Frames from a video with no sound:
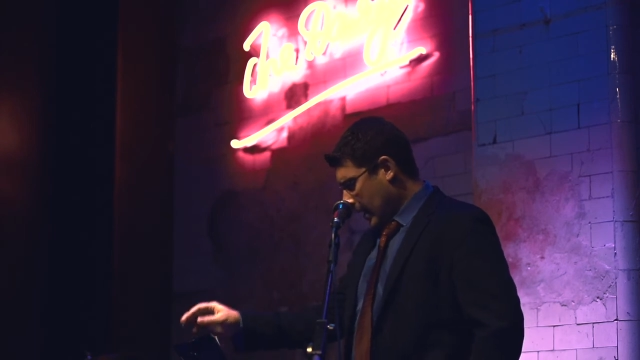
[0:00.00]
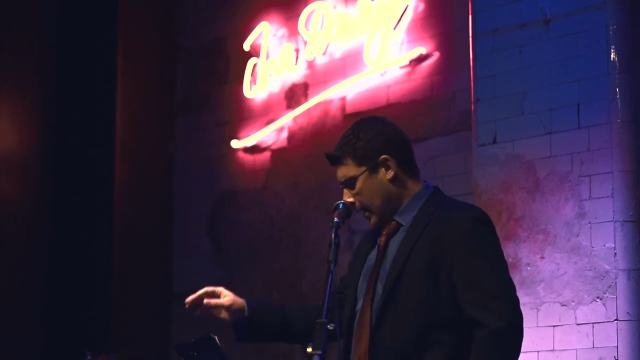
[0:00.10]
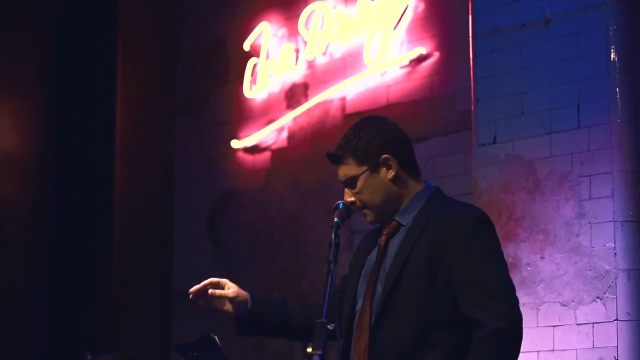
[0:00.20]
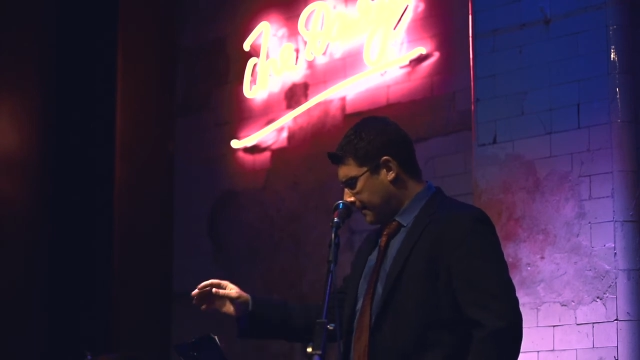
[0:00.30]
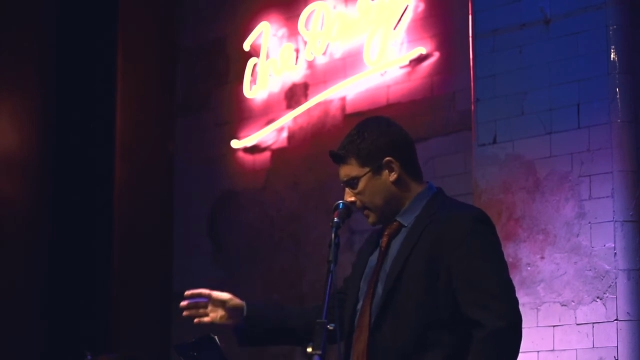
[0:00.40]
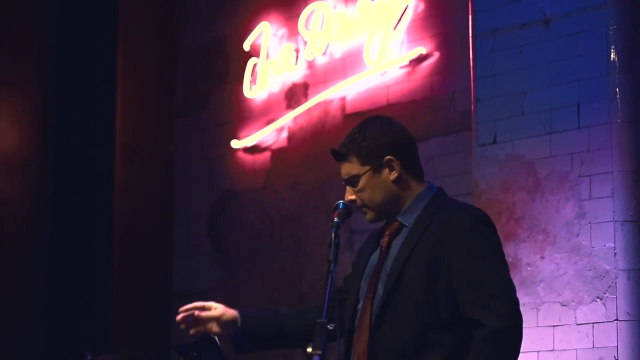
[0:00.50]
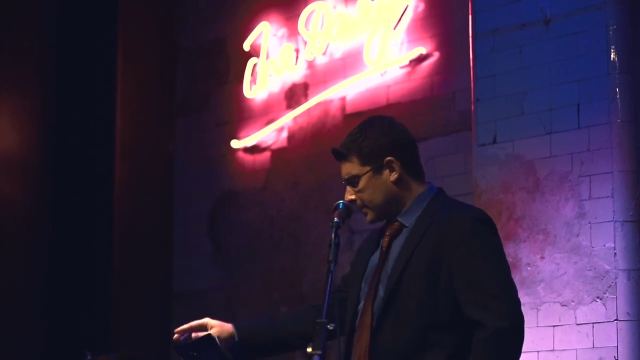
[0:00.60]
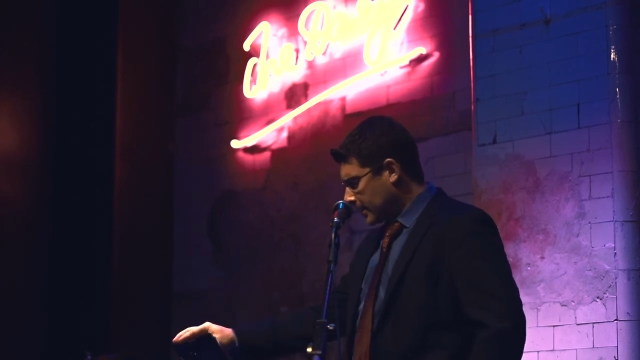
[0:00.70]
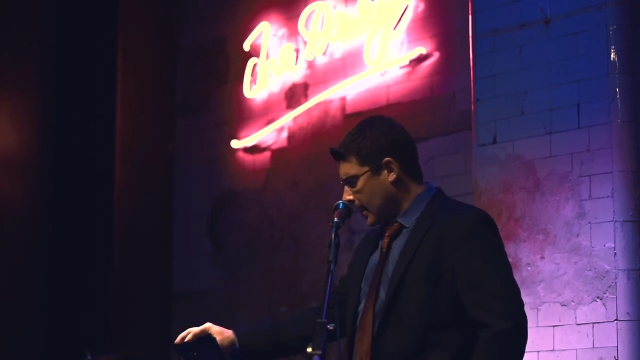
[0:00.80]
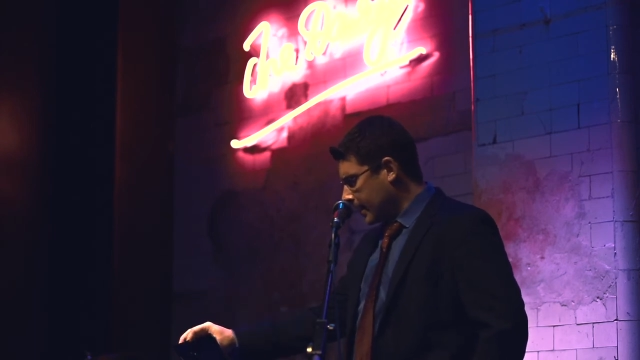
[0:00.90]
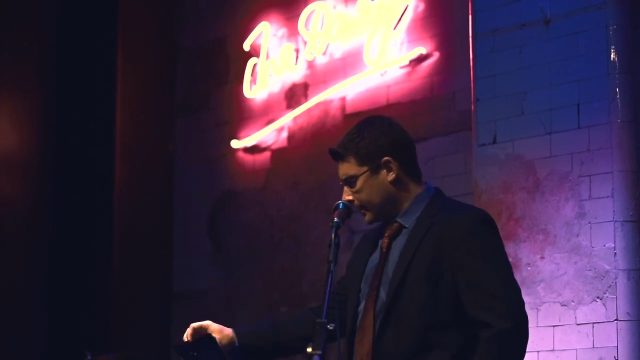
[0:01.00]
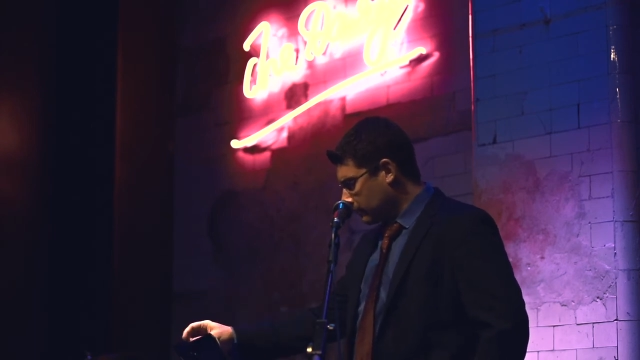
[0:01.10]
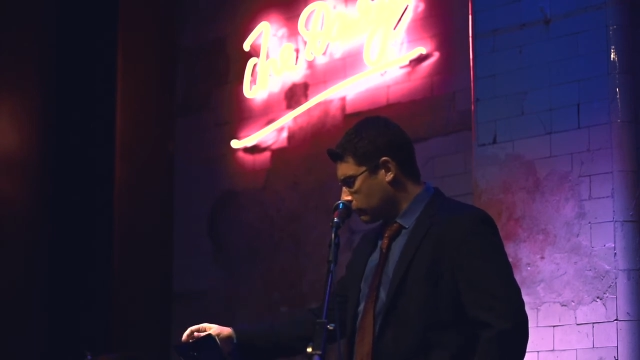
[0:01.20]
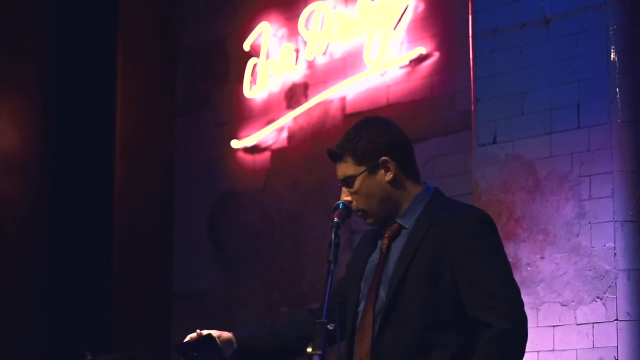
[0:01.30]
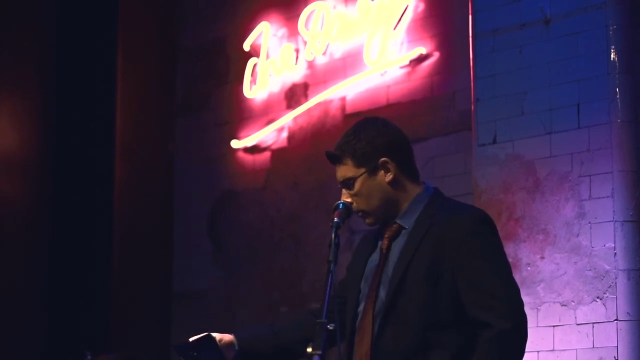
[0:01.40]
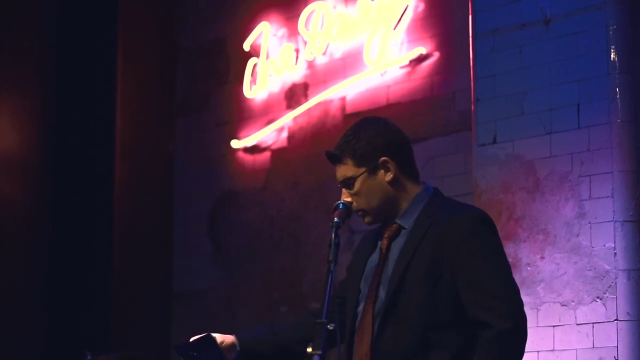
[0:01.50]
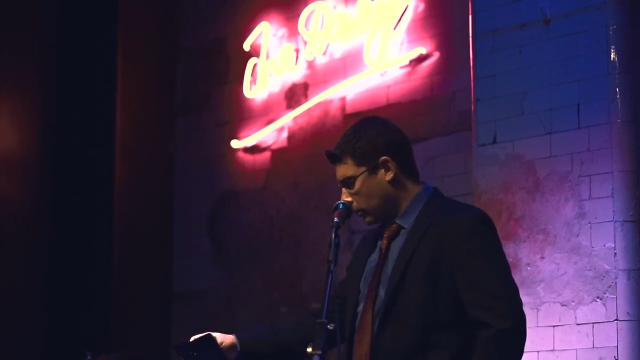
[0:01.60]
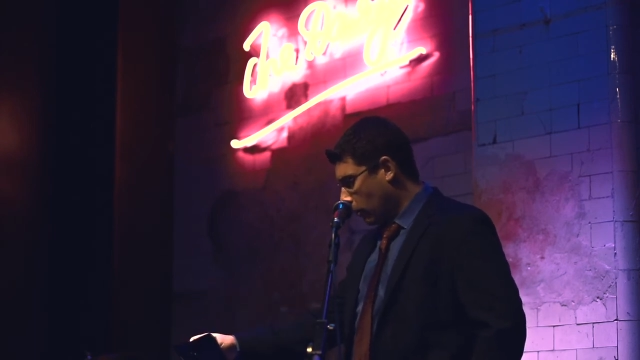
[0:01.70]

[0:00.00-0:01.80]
I fail to see anything wrong